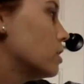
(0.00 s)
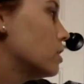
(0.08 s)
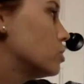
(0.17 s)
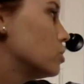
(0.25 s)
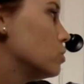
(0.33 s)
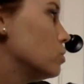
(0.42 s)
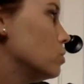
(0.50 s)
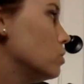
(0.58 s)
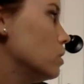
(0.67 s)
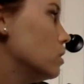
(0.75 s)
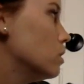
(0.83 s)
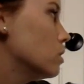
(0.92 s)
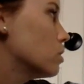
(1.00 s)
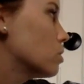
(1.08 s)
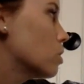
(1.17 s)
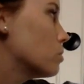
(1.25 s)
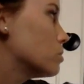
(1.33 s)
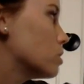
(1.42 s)
2
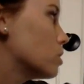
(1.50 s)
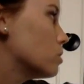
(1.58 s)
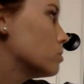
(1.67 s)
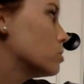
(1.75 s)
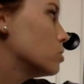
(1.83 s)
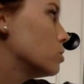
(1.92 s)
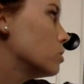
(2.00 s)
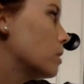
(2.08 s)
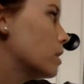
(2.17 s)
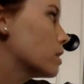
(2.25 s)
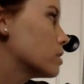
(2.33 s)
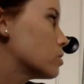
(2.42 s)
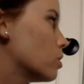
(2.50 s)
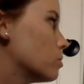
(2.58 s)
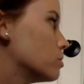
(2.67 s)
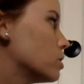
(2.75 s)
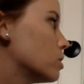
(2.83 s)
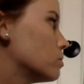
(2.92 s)
chromosomes, 2 homologous
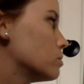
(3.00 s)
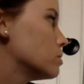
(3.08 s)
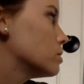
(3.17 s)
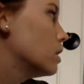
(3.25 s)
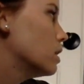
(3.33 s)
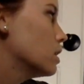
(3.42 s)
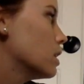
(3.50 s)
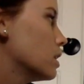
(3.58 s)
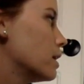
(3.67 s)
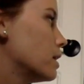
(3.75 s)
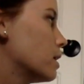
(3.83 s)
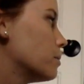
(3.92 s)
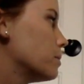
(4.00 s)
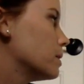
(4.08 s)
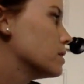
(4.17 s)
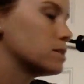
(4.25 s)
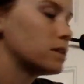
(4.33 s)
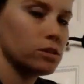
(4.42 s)
chromosomes lined up
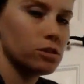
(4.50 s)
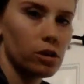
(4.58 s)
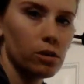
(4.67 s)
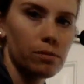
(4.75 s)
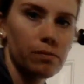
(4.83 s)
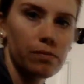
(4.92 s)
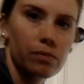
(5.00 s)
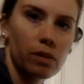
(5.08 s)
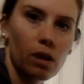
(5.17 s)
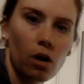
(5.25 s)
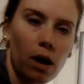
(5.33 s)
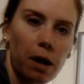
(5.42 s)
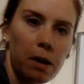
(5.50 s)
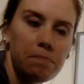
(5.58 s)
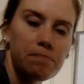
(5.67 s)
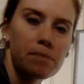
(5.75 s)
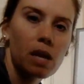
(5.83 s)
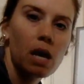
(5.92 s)
in the center, okay?
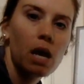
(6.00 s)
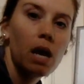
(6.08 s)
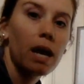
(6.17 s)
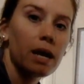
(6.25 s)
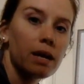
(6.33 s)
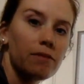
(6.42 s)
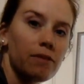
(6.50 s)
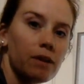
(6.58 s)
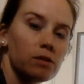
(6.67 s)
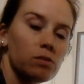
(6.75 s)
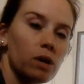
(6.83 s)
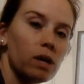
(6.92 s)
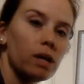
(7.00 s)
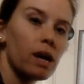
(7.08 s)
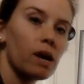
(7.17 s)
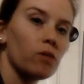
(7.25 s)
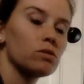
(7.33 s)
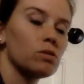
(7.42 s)
Anaphase 1,
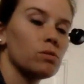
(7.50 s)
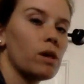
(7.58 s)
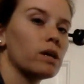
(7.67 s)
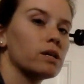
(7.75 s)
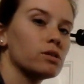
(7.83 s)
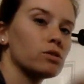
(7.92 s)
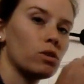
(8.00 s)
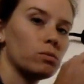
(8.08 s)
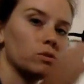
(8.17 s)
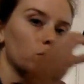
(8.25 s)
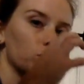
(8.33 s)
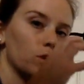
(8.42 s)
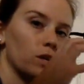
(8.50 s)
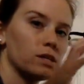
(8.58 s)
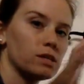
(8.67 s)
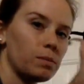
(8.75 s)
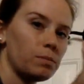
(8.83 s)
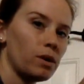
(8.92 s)
now those homologous chromosomes are going
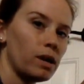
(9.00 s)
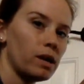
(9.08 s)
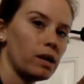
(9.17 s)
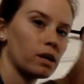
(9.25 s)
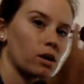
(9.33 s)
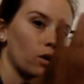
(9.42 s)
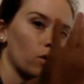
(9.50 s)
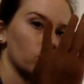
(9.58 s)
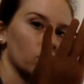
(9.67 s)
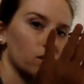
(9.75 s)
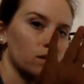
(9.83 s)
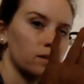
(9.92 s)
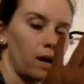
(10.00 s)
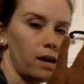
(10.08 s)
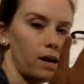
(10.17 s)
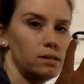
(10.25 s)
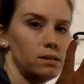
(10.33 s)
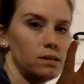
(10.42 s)
to separate and go to the
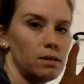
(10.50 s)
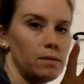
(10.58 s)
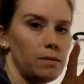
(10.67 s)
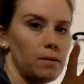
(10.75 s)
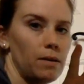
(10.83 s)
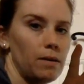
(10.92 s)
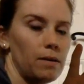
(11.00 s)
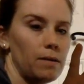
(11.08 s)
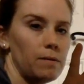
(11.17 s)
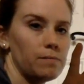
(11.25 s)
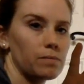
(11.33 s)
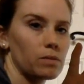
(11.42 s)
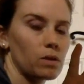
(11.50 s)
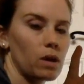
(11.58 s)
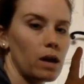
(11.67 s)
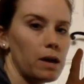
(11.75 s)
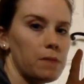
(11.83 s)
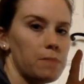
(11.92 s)
sides.
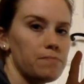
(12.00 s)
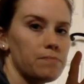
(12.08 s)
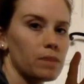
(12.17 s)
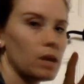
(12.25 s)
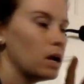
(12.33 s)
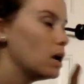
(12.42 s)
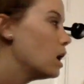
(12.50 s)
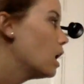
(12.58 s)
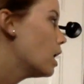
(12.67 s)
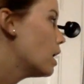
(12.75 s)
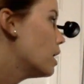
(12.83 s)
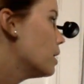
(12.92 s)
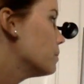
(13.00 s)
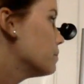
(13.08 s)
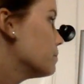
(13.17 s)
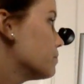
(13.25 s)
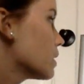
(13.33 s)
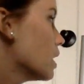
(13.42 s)
Okay?
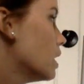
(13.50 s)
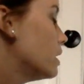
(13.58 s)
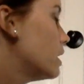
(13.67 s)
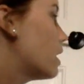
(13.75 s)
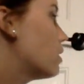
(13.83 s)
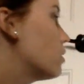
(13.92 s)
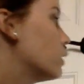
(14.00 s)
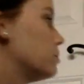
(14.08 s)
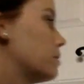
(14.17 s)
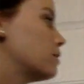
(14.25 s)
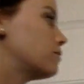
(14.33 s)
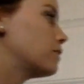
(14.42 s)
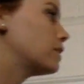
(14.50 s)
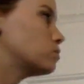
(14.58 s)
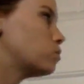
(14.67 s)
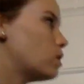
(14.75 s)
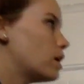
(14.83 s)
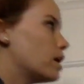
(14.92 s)
Now, in
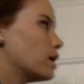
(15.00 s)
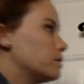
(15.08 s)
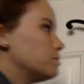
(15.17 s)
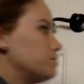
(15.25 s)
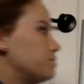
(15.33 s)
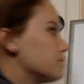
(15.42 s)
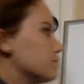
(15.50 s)
metaphase 1,